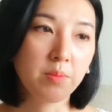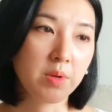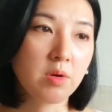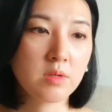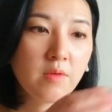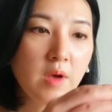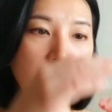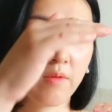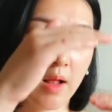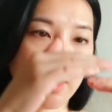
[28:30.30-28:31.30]
because you have
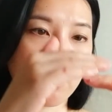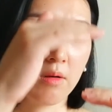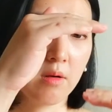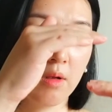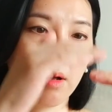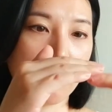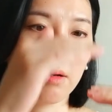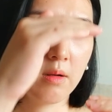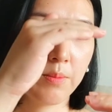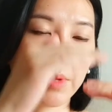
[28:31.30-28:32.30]
like the
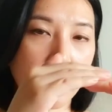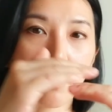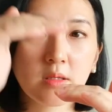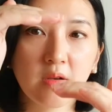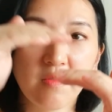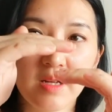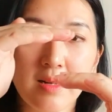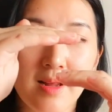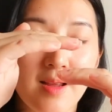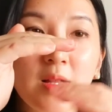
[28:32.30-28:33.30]
thicker surface
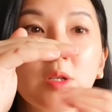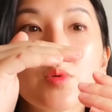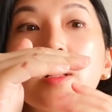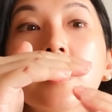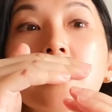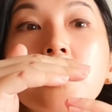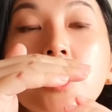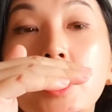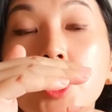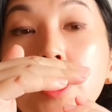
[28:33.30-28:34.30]
layer, that's why the sensation